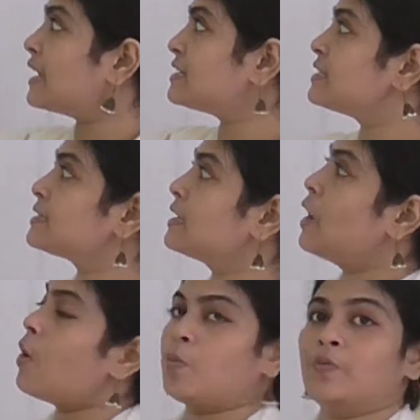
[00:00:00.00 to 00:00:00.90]
that is
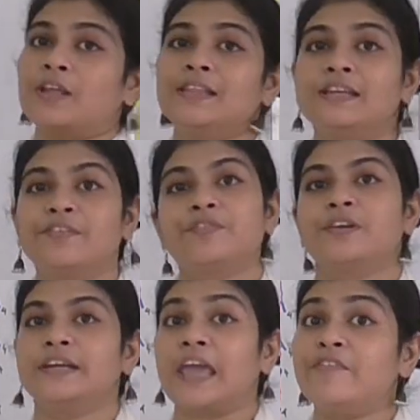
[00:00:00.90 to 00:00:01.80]
what are the
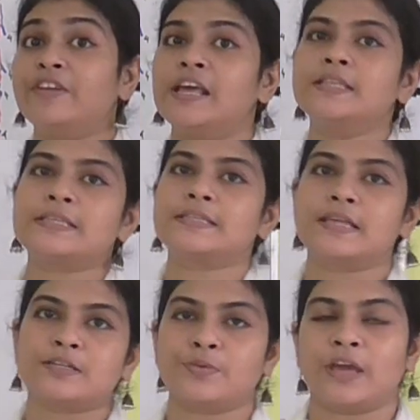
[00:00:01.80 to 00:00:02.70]
different
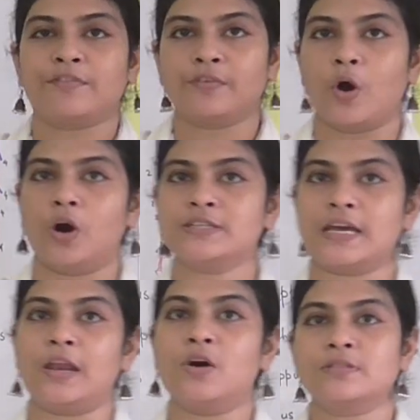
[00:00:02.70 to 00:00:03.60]
evidences that we have got
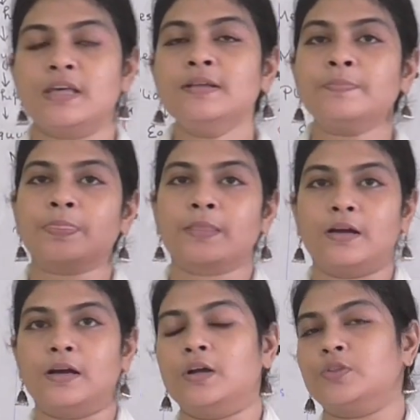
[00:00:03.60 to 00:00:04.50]
along the
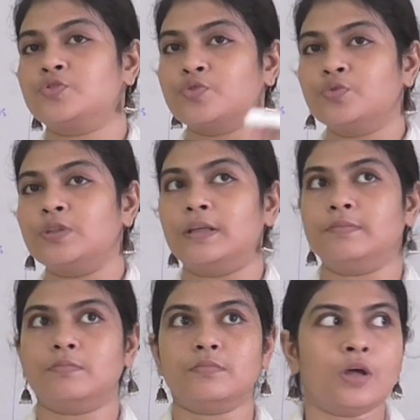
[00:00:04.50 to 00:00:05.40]
through
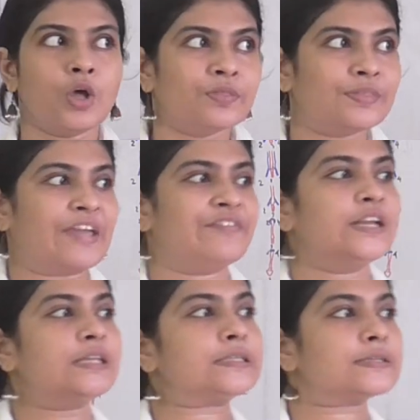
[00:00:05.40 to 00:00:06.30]
the
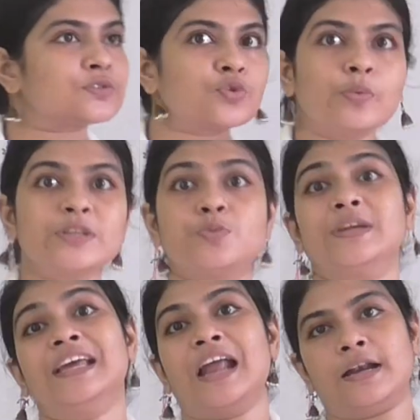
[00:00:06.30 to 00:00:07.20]
evidences through which
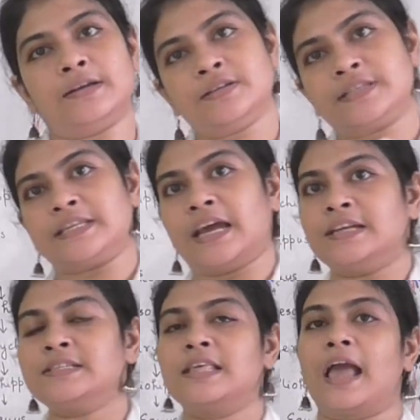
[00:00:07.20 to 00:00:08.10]
we can
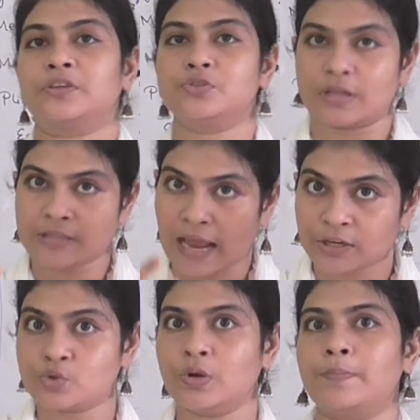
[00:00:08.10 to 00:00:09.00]
understand the
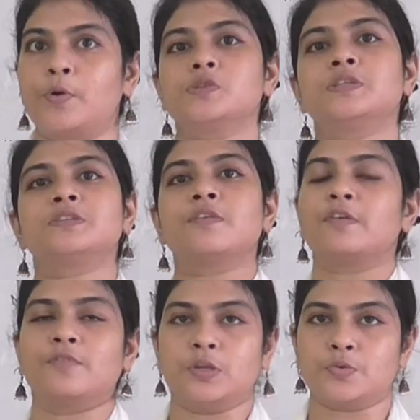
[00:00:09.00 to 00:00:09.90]
actual process
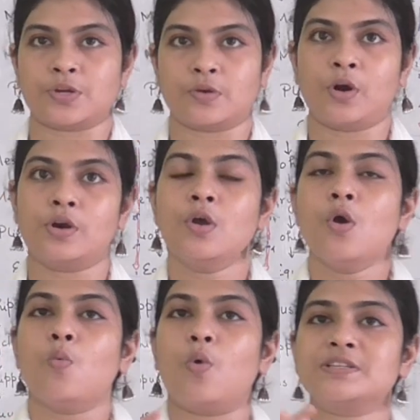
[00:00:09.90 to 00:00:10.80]
of evolution, or
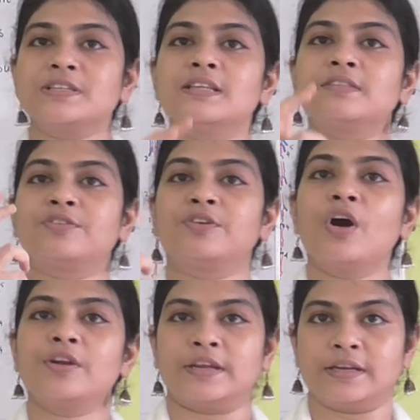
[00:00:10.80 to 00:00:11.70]
what is the
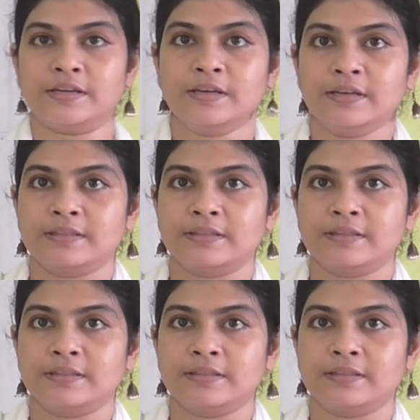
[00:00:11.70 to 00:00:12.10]
theory.